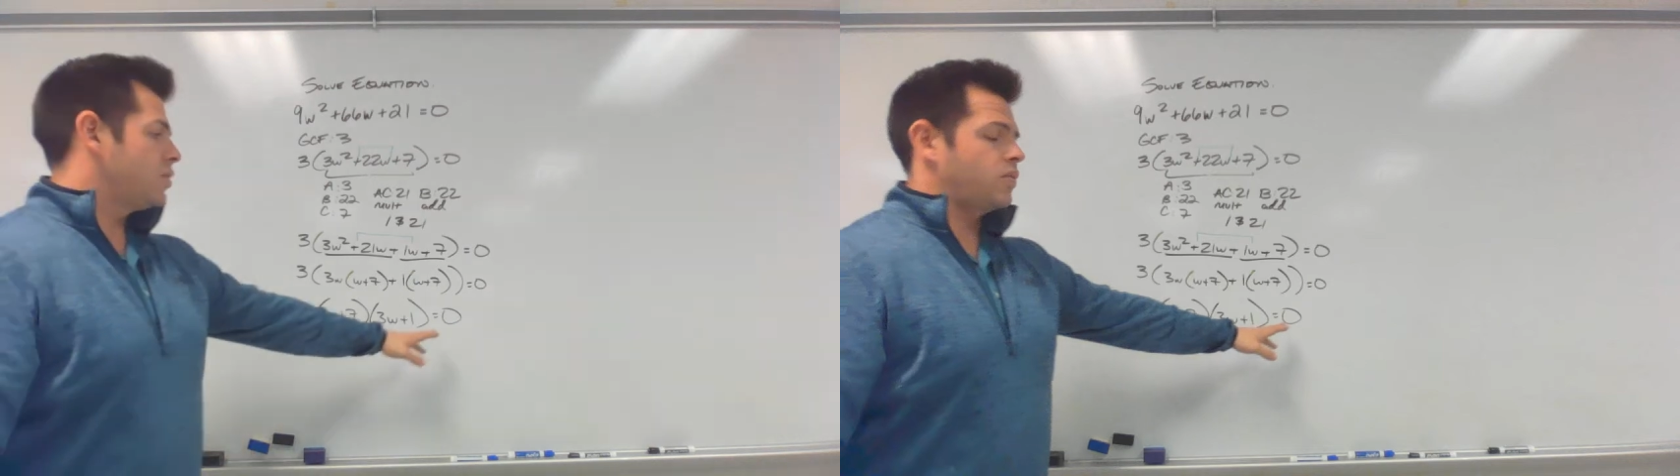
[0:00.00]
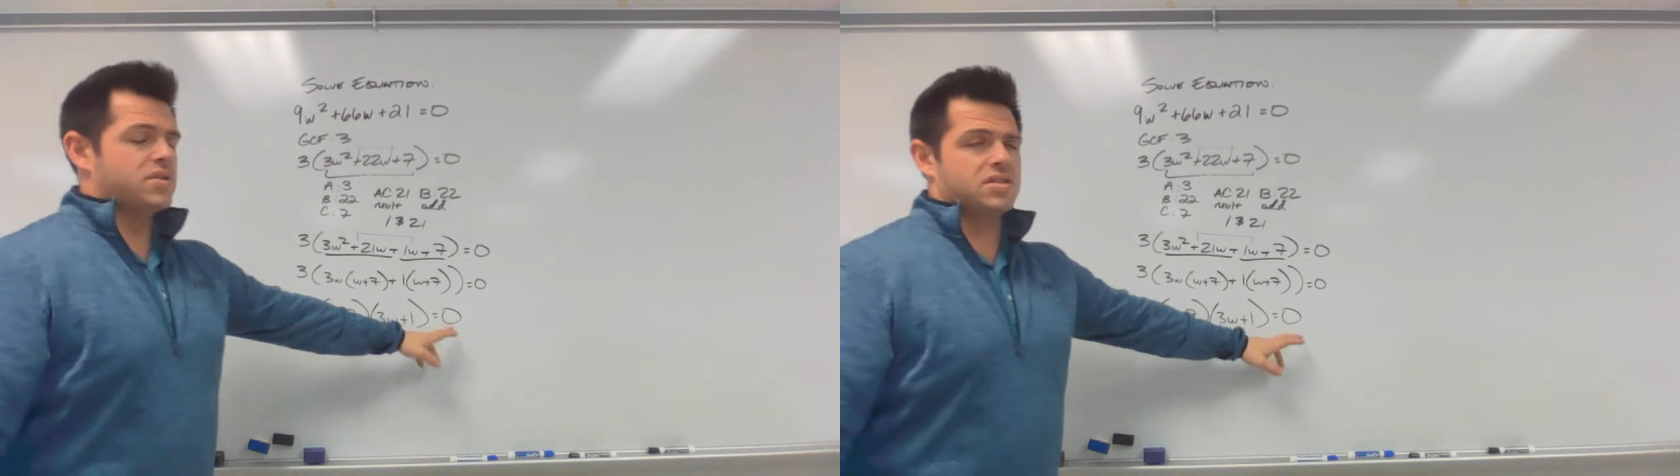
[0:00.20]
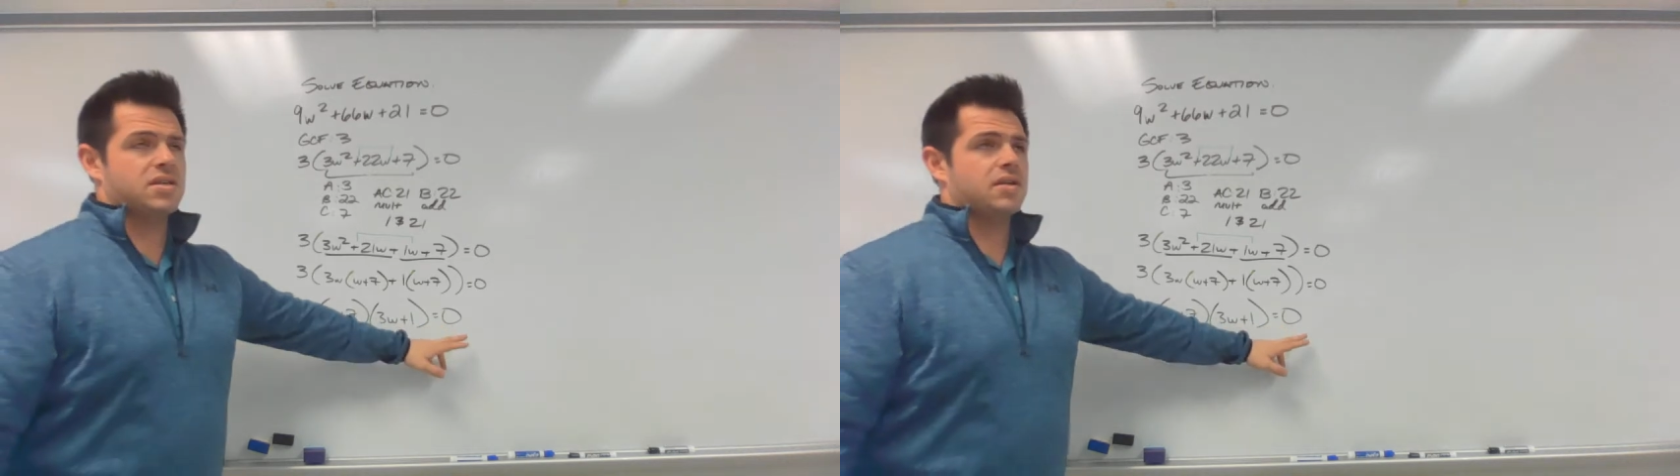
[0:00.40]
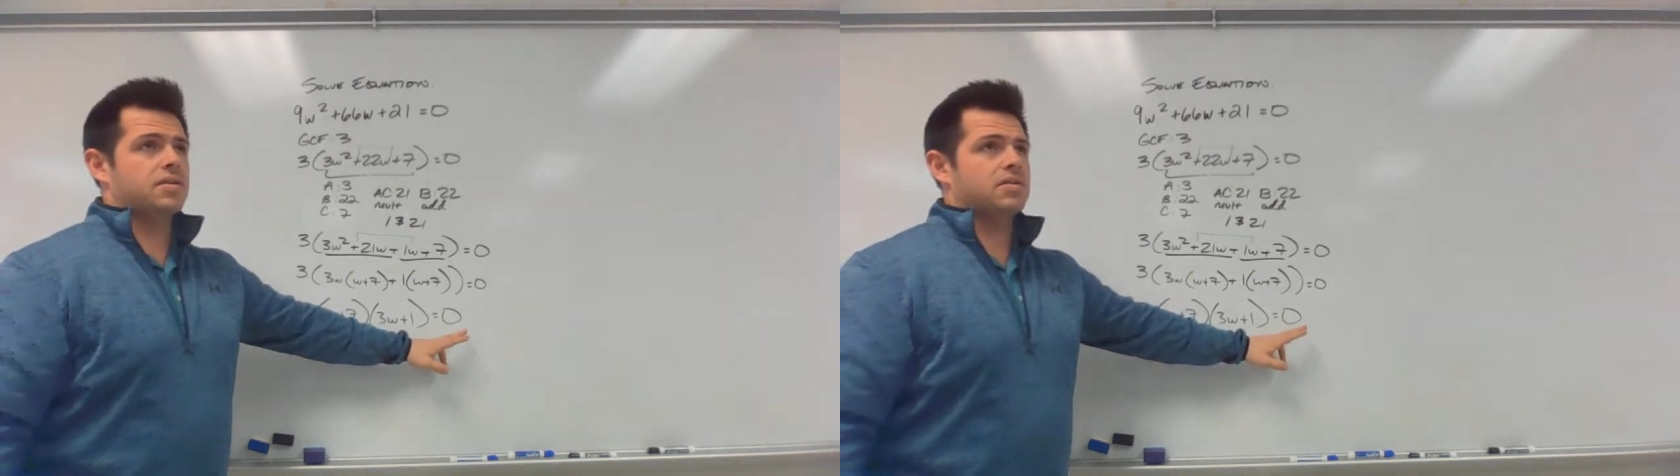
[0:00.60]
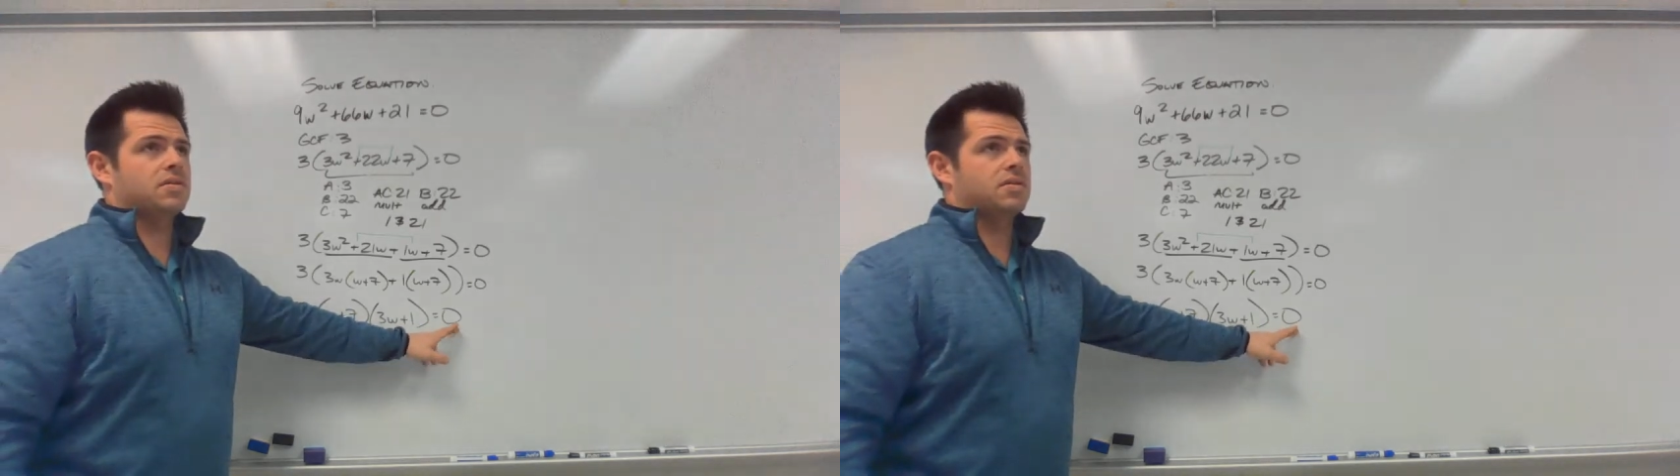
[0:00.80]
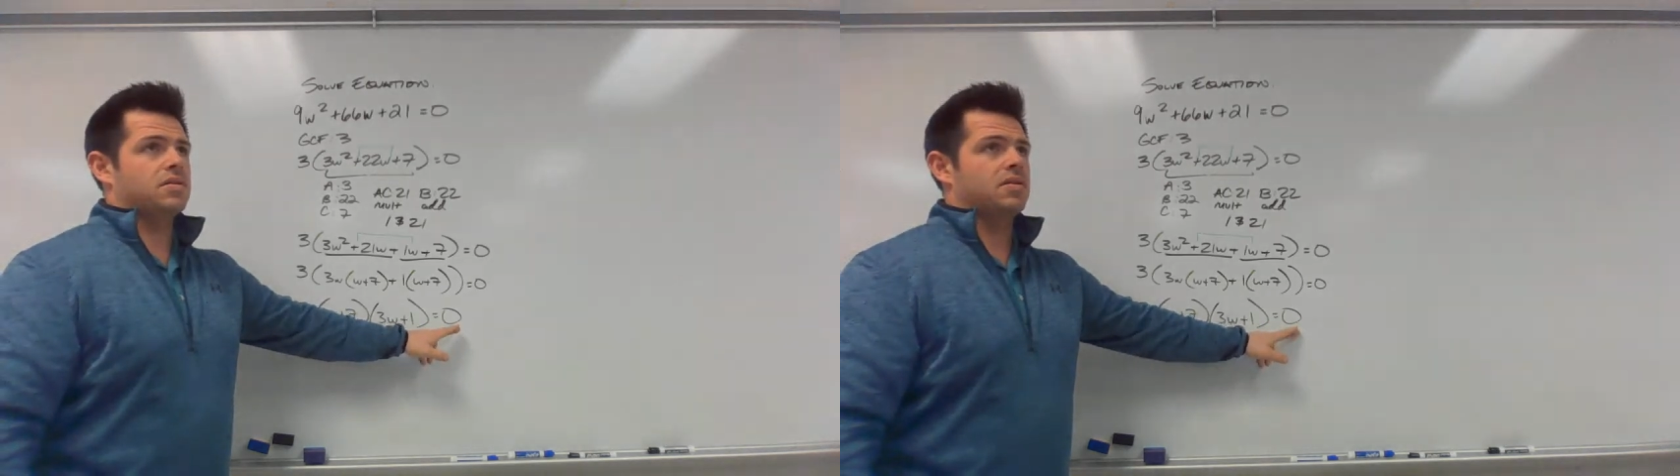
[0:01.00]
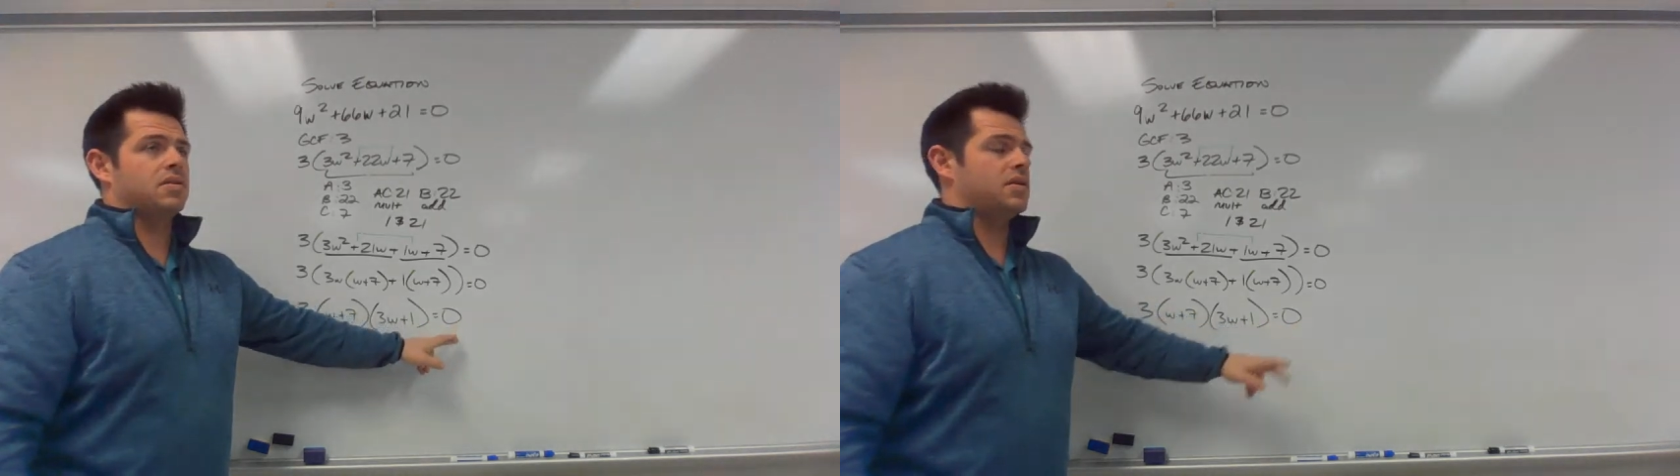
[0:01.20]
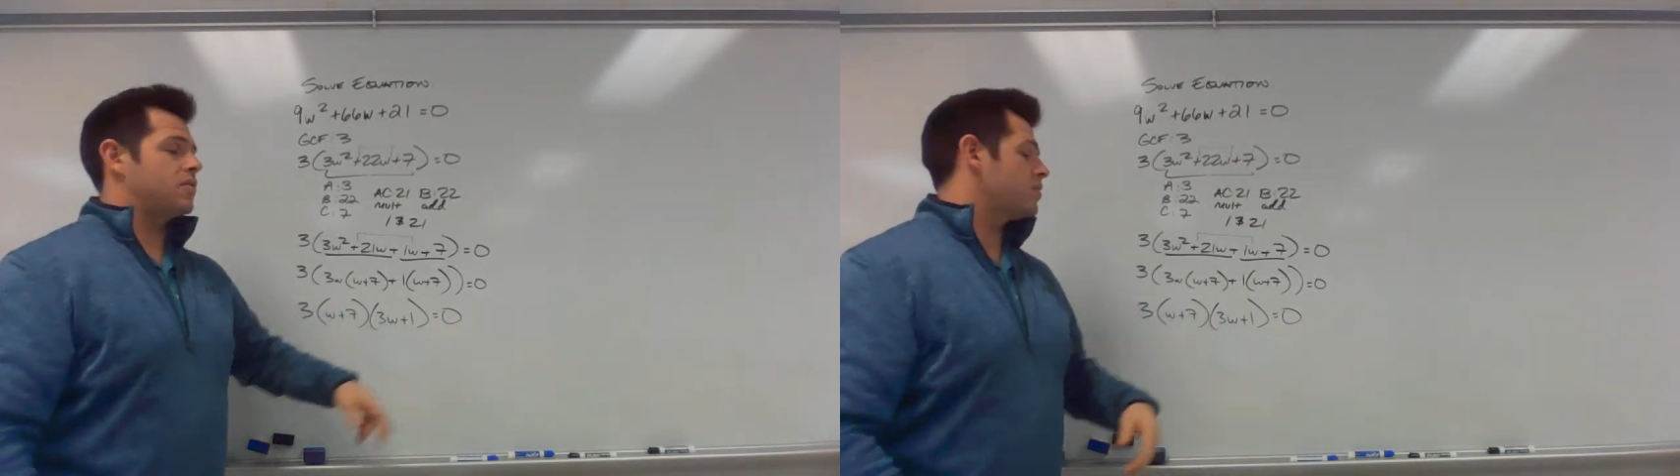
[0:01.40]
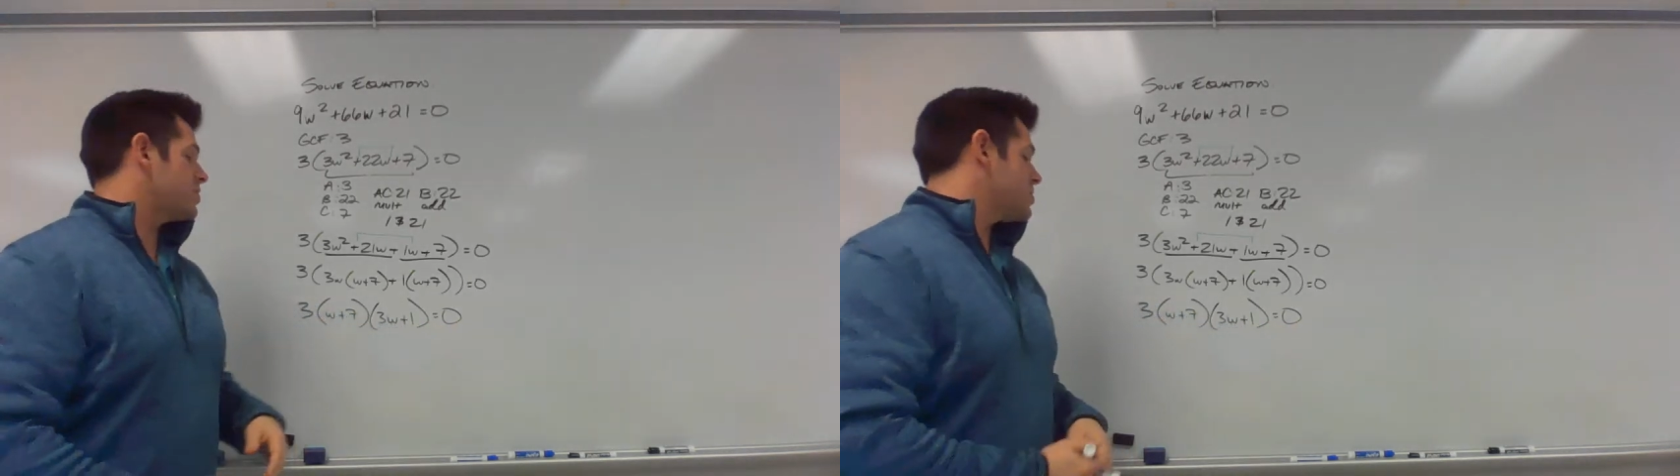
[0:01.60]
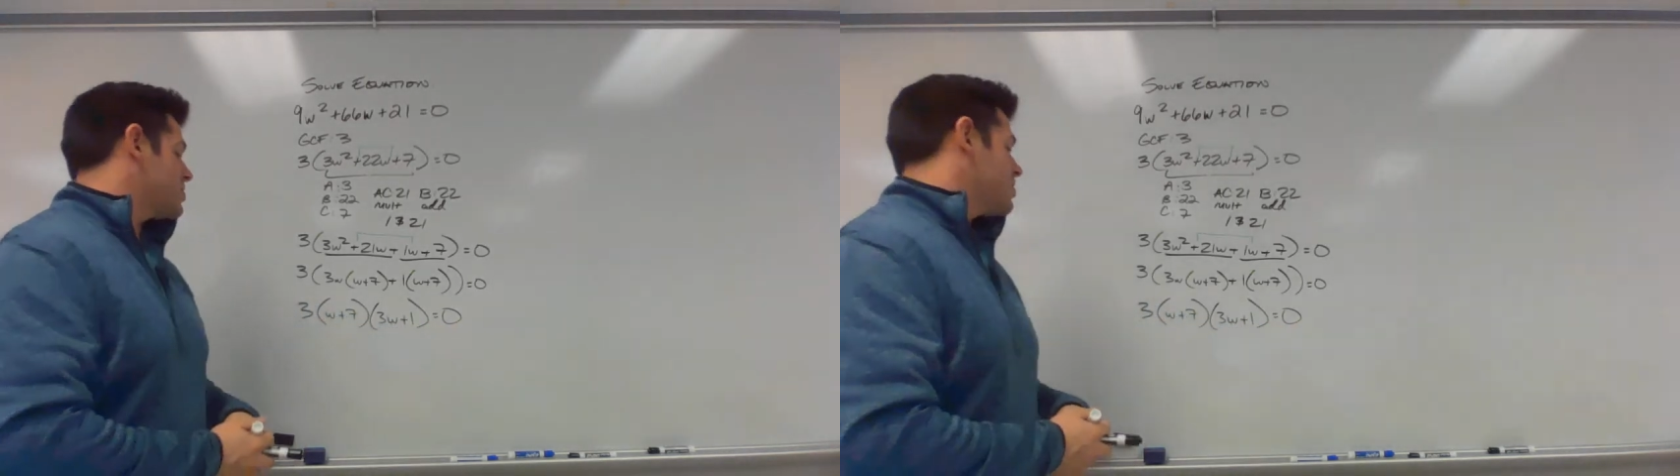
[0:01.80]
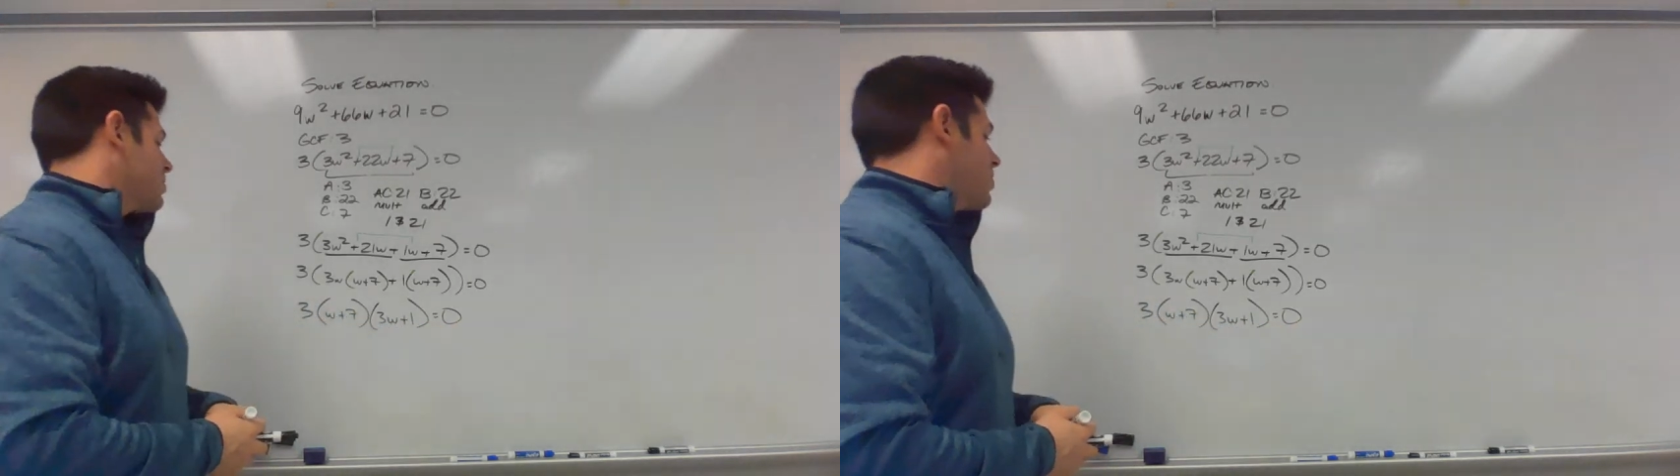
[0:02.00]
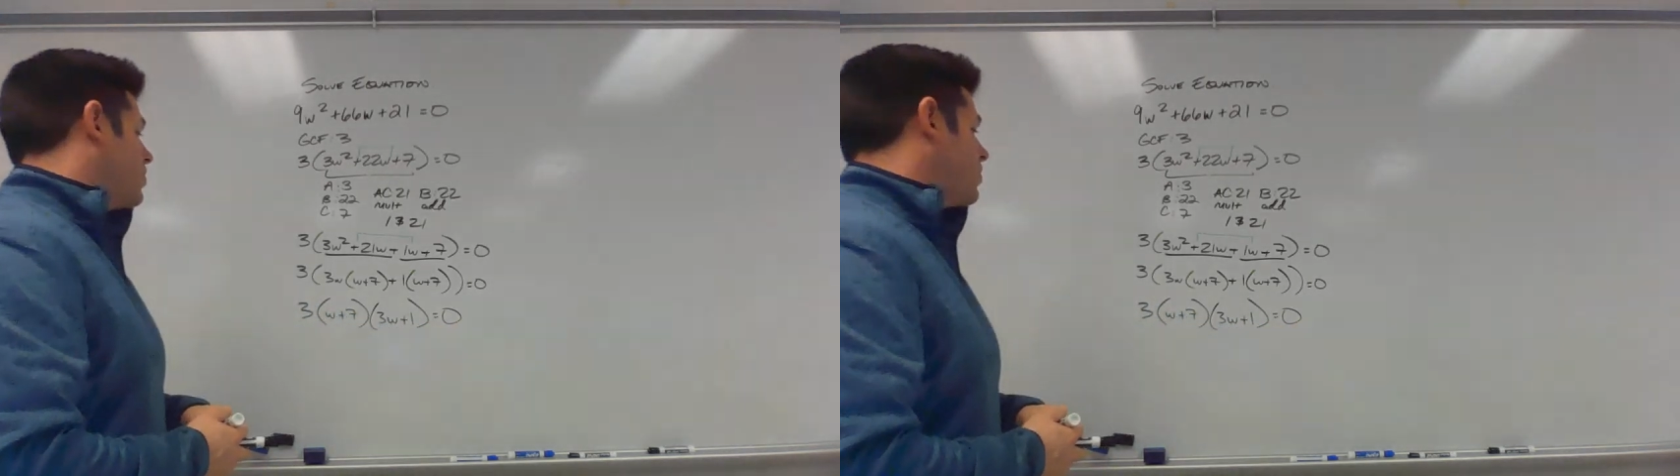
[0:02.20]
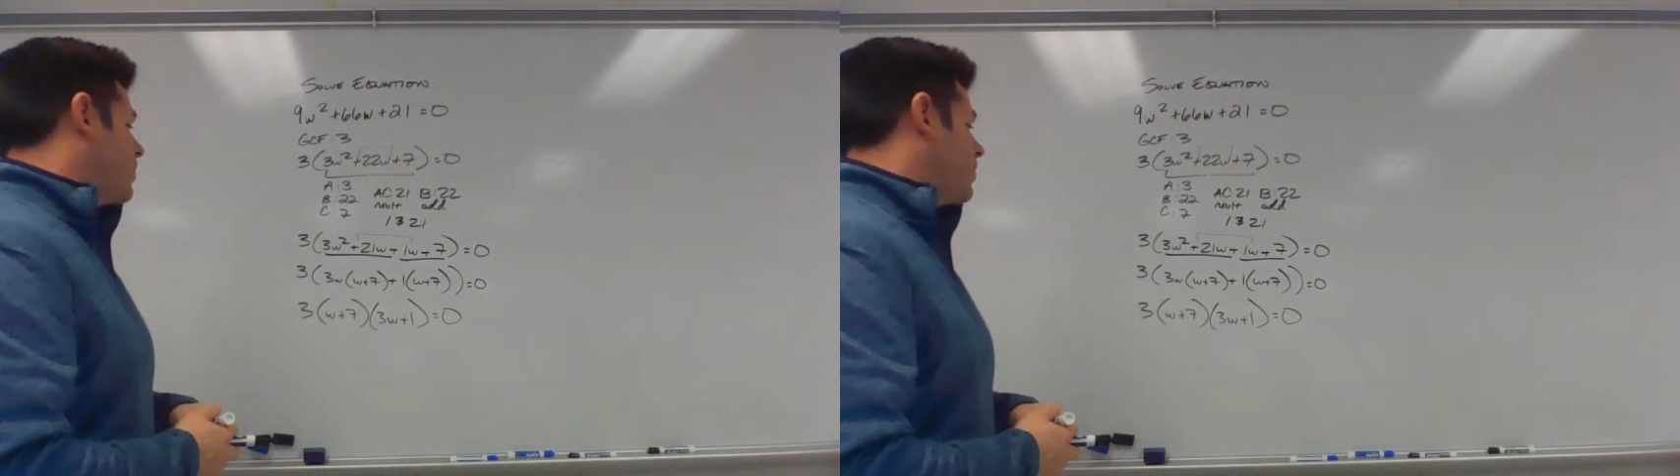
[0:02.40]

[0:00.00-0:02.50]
when set equal to 0.